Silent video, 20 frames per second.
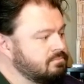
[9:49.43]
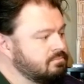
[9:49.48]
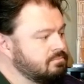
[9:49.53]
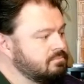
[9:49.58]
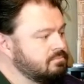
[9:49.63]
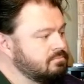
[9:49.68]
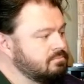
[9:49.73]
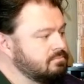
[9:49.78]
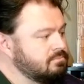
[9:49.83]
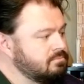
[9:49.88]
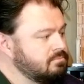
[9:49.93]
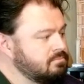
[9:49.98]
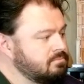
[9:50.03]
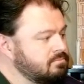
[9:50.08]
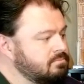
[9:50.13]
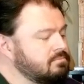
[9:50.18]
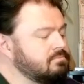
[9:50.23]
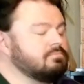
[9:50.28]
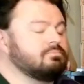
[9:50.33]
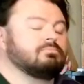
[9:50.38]

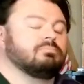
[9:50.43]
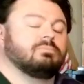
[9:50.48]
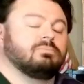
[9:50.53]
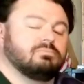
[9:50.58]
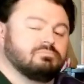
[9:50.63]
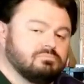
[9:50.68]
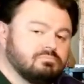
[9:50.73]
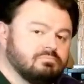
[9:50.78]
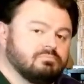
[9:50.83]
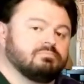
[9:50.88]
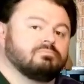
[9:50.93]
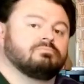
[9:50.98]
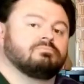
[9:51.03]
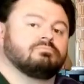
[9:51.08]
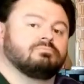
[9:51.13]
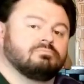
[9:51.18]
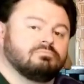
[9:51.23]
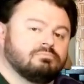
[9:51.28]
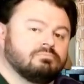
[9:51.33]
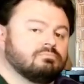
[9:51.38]

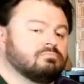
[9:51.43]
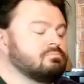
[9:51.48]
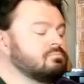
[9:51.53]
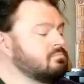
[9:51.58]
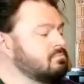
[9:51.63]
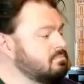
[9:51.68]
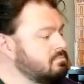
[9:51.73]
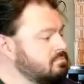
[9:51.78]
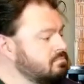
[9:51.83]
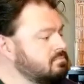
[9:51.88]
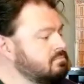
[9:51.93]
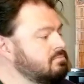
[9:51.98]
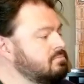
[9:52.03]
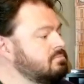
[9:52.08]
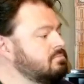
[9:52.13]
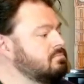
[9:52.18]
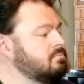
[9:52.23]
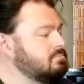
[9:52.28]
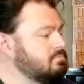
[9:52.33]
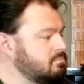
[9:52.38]

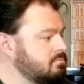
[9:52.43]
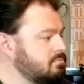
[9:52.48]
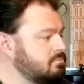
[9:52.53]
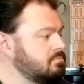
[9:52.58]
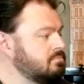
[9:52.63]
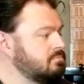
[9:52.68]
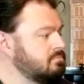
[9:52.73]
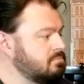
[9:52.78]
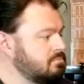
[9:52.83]
The person shown says nothing.